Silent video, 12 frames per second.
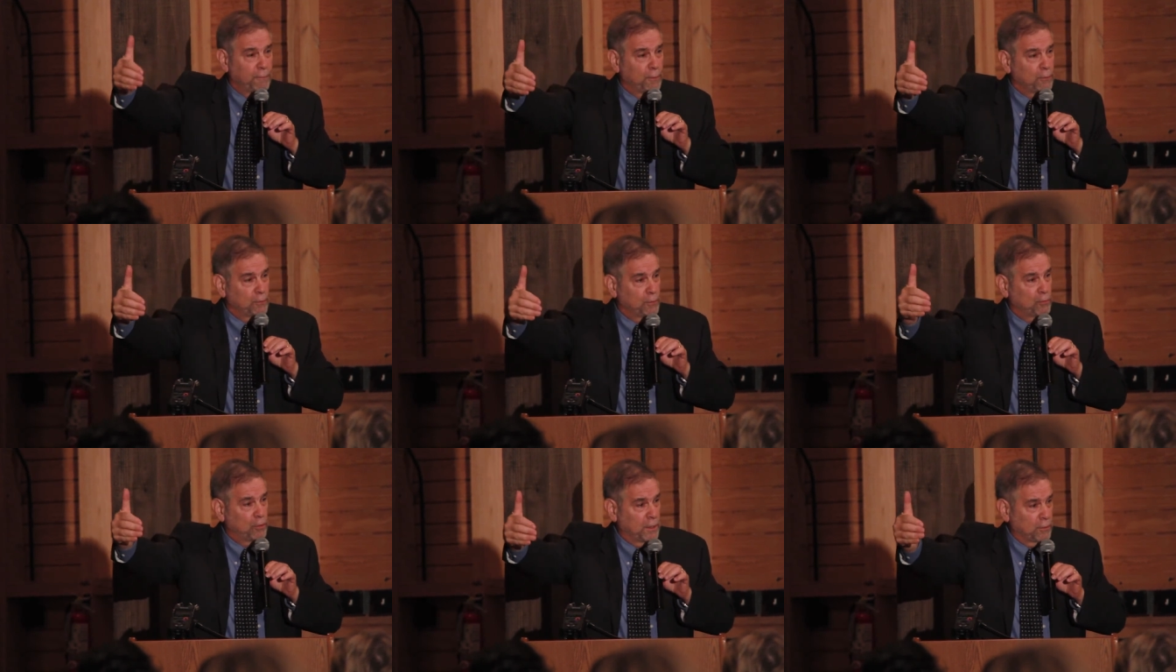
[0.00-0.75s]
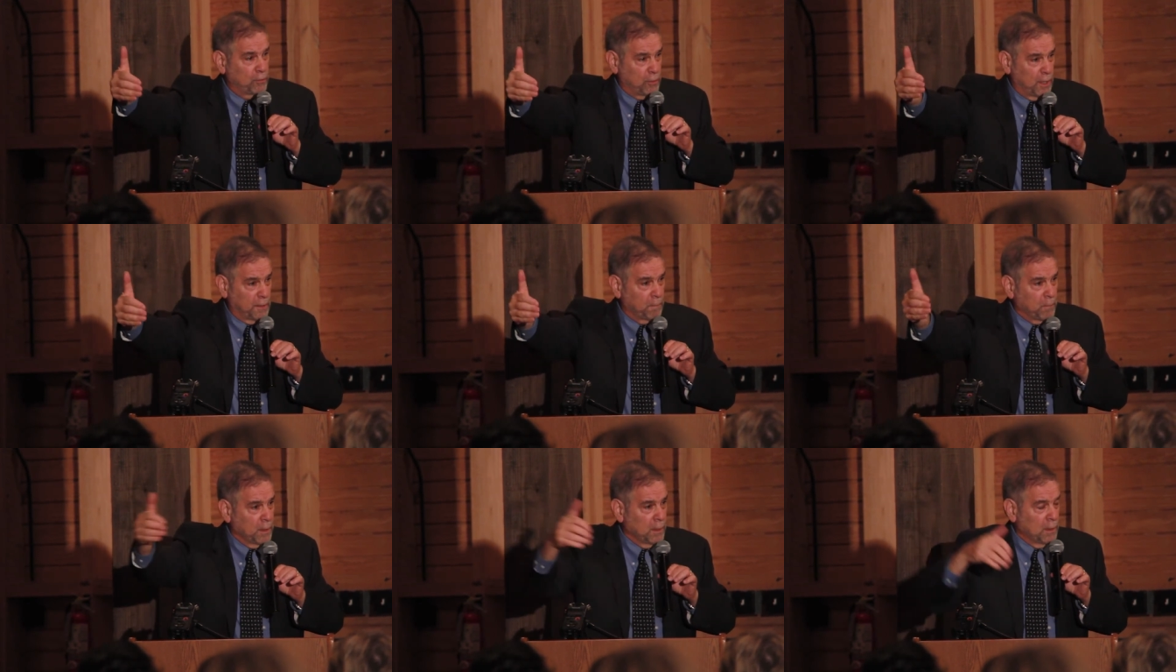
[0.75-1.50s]
First, the genocide
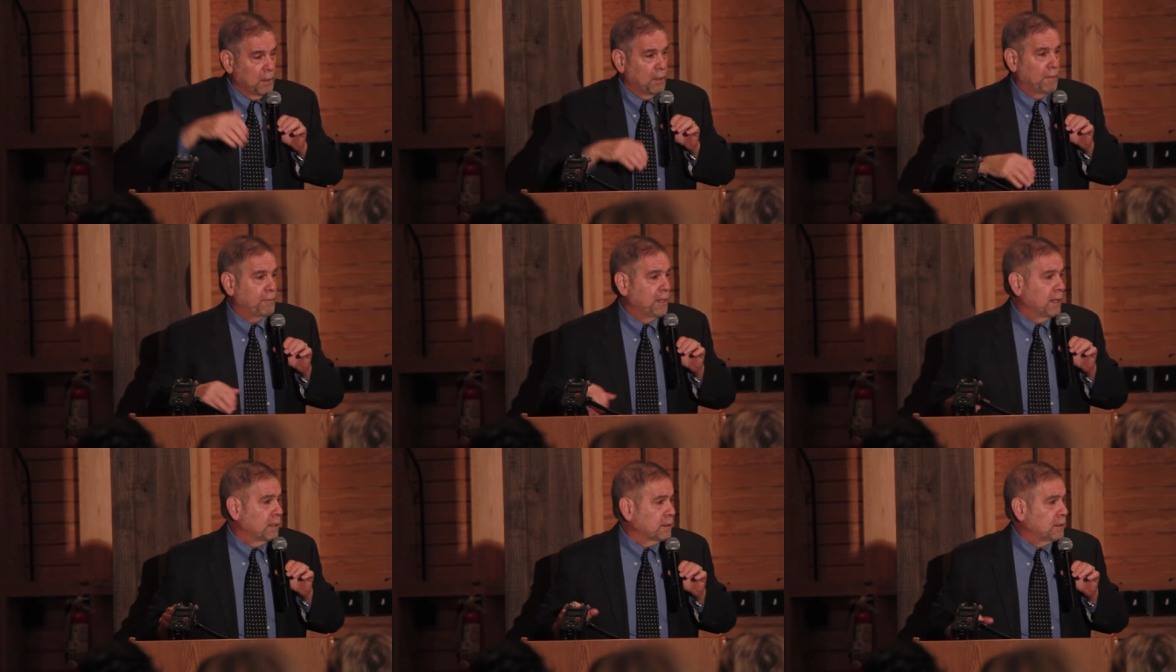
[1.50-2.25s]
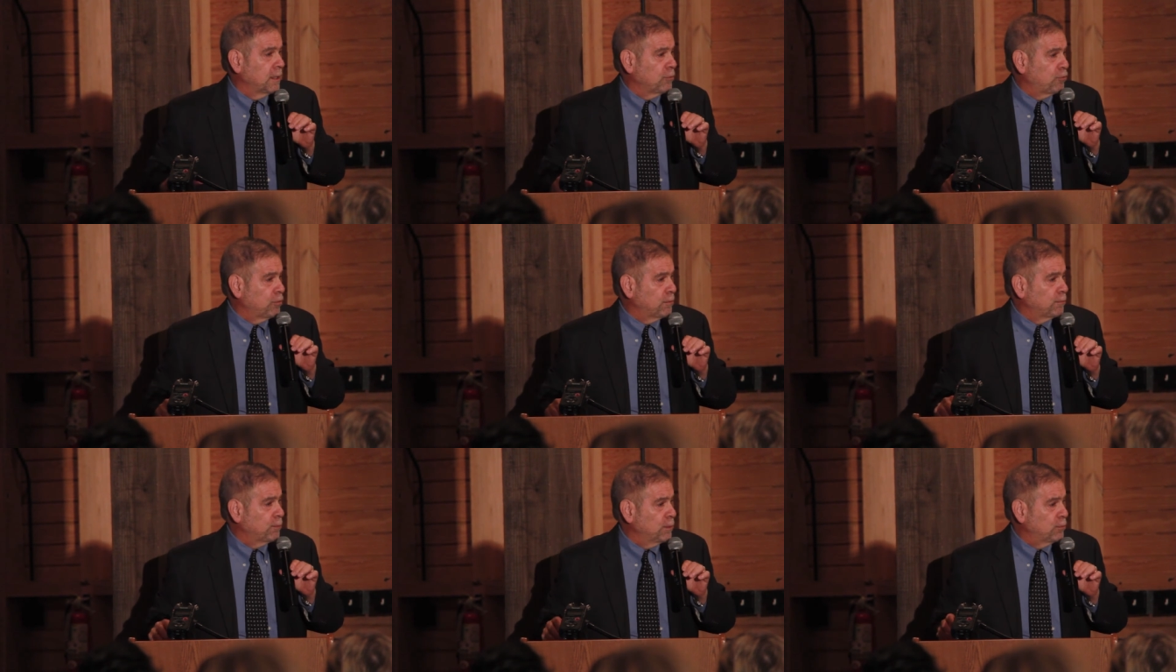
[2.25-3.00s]
of the allocation
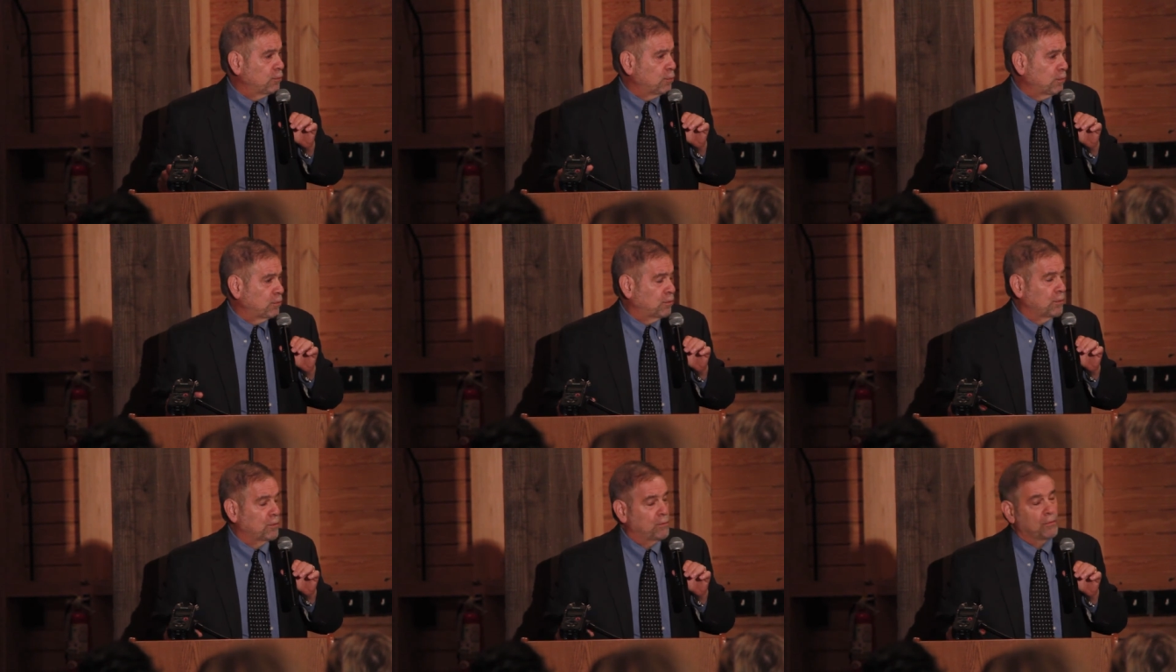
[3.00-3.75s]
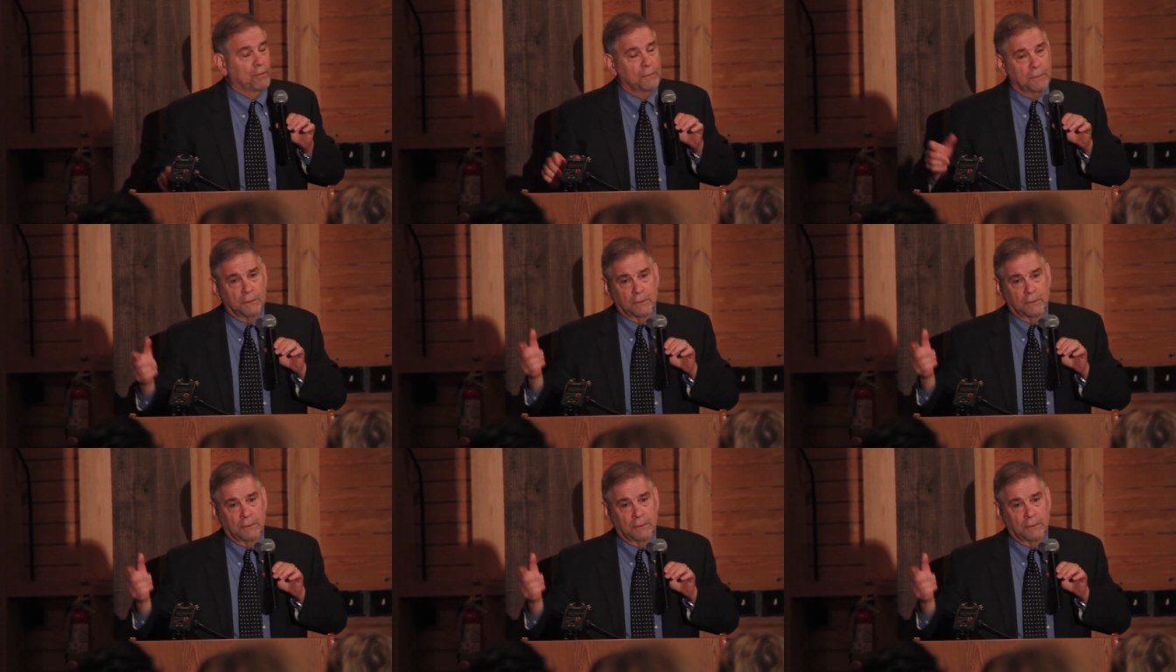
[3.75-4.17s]
of resources